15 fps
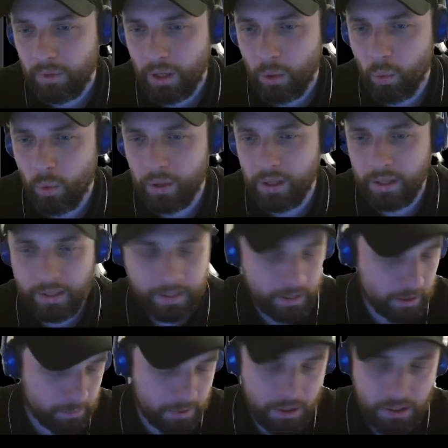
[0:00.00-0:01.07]
With
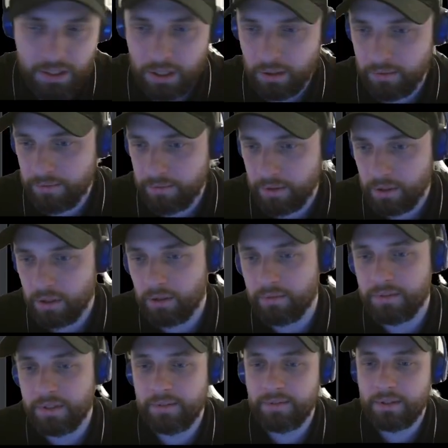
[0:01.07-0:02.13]
little bits of
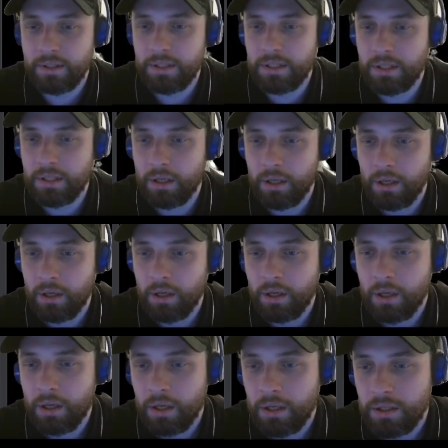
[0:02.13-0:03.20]
difference.
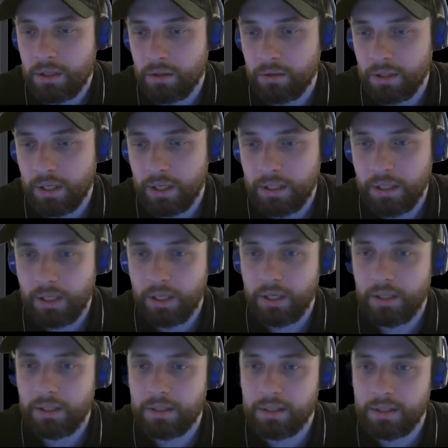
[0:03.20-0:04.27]
So in that
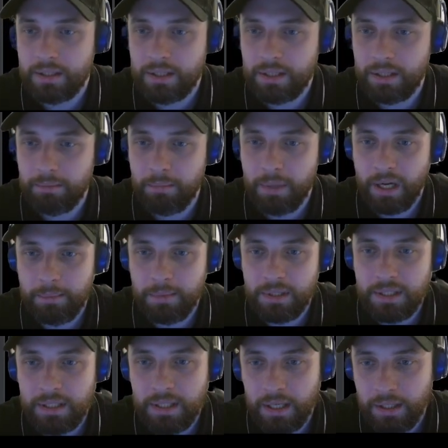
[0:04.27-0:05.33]
case, let's see, Bible
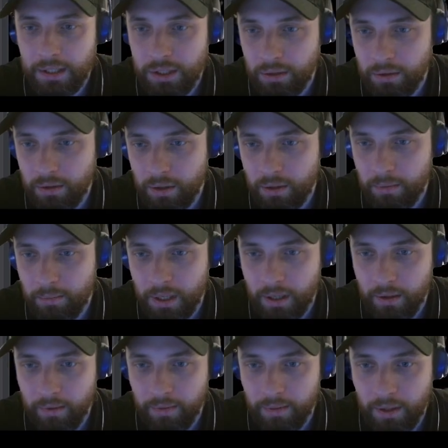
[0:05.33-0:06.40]
study should know
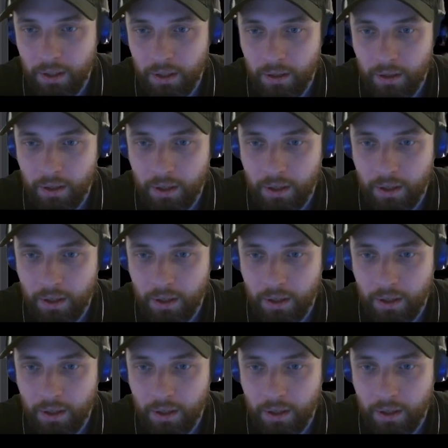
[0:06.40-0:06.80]
about the